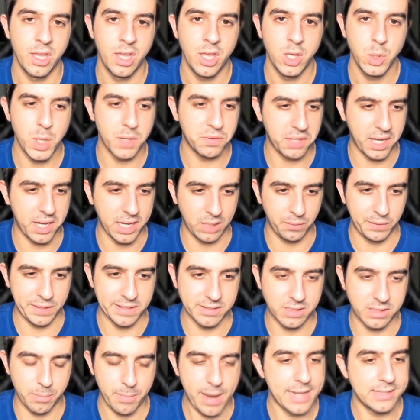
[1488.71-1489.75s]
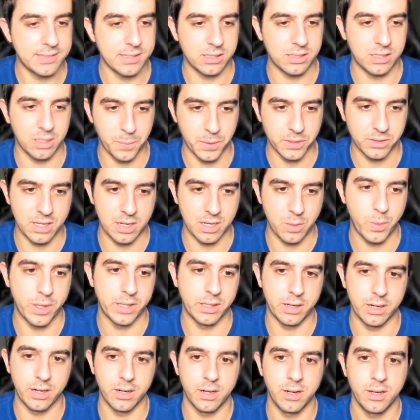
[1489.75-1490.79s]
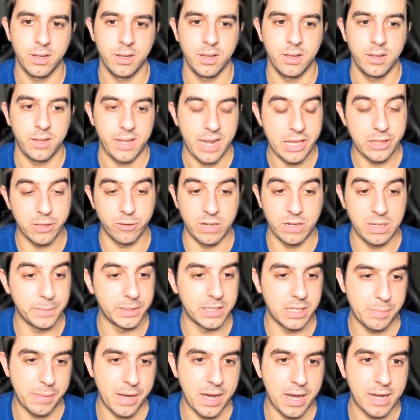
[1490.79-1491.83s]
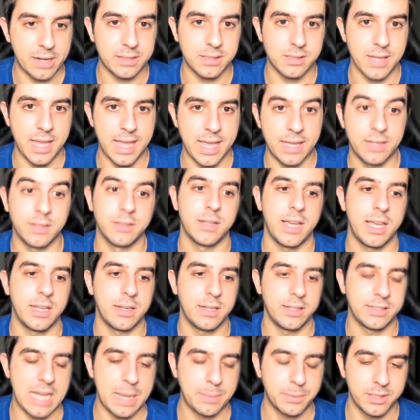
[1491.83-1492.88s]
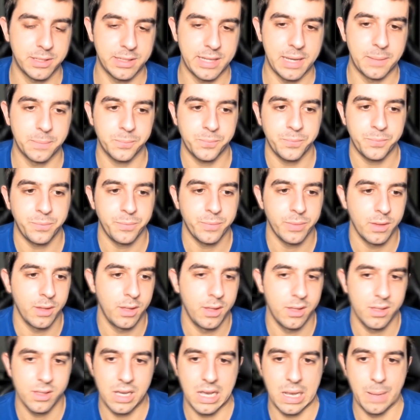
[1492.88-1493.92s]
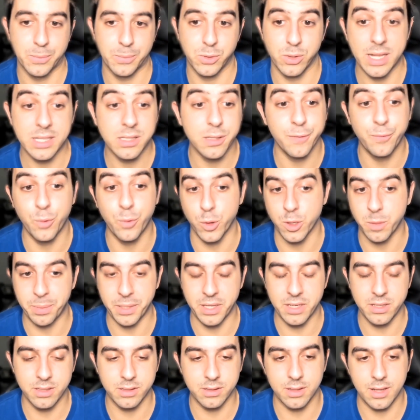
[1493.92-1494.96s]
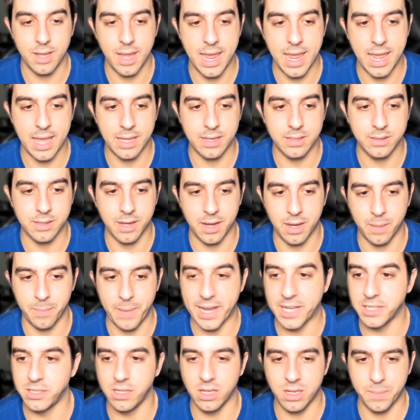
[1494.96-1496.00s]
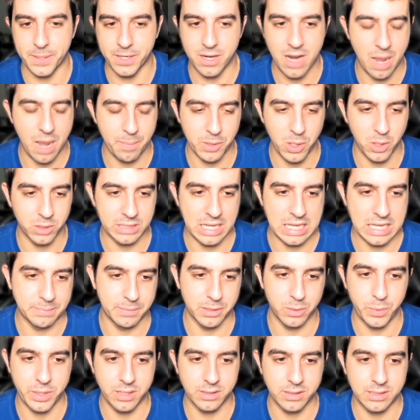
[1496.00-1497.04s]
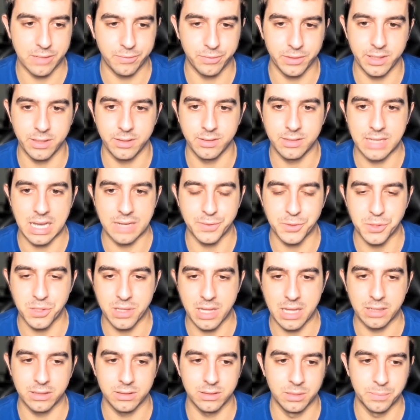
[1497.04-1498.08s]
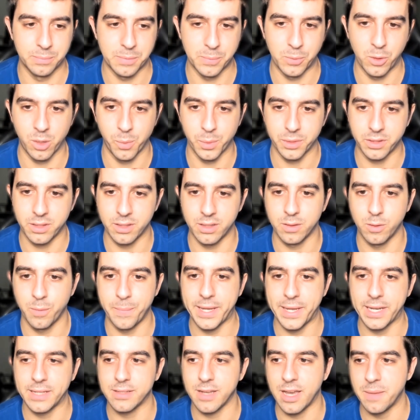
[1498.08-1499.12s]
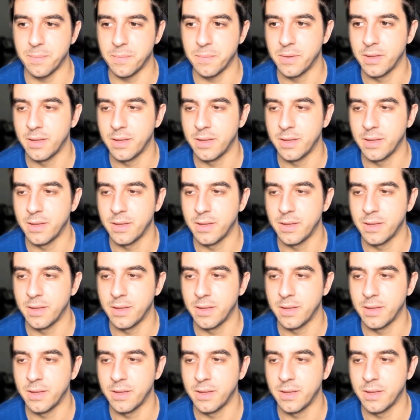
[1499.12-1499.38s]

have to kind of realize the mindset someone's in when they're in their email inbox and adapt to that. So that's the fourth piece. And I could talk about copy all day, but we could definitely dive into that a little bit more with the remaining time.